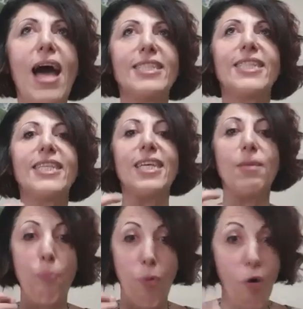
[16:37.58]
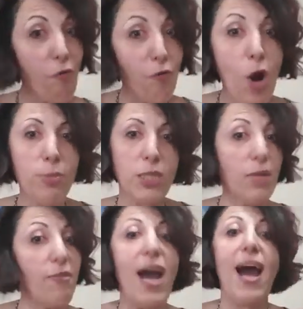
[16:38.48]
the performance
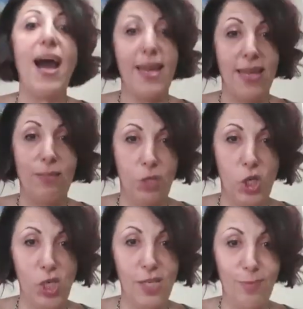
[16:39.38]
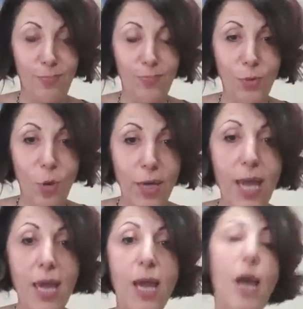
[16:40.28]
of a high-end machine.
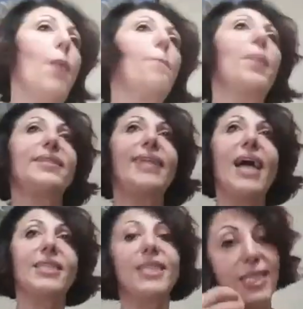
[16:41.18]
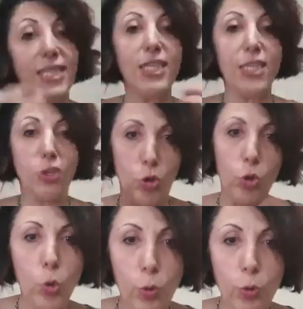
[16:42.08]
Okay, but that's easy to
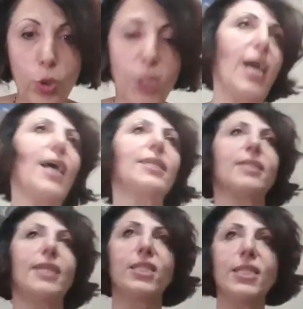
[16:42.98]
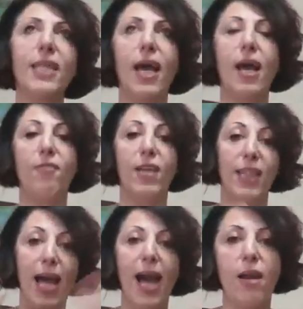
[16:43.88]
use. That doesn't have a
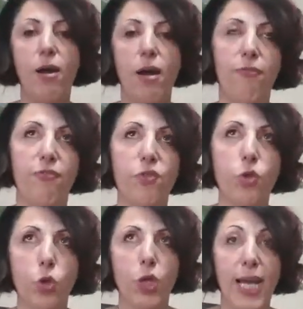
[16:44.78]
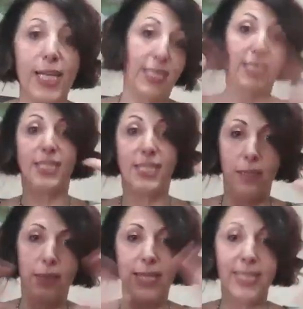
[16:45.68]
lot of, you know, like this,
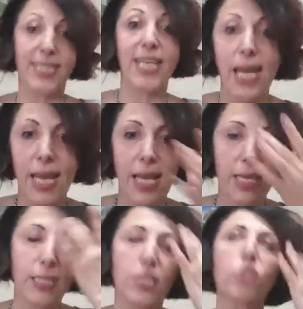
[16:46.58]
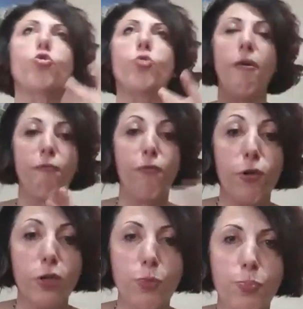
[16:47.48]
like settings to
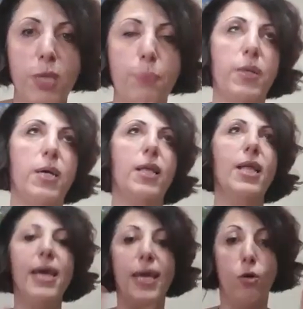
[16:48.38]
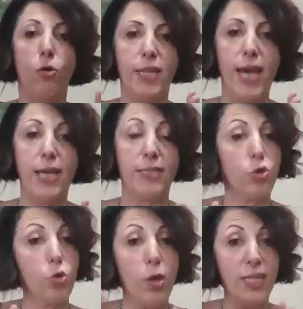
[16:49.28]
confuse people and all that.
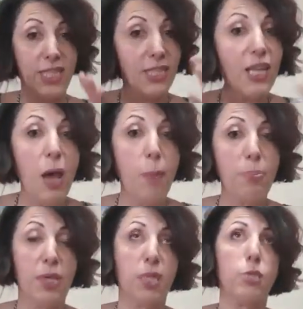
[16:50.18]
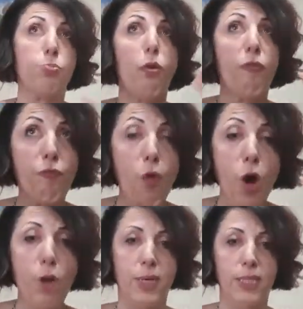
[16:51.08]
So its depth, its
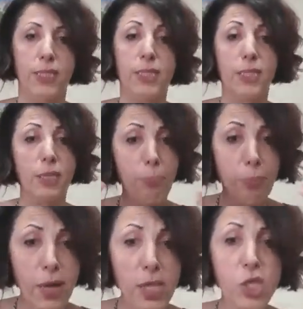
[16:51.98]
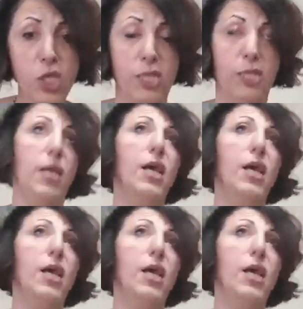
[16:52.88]
performance, its separation,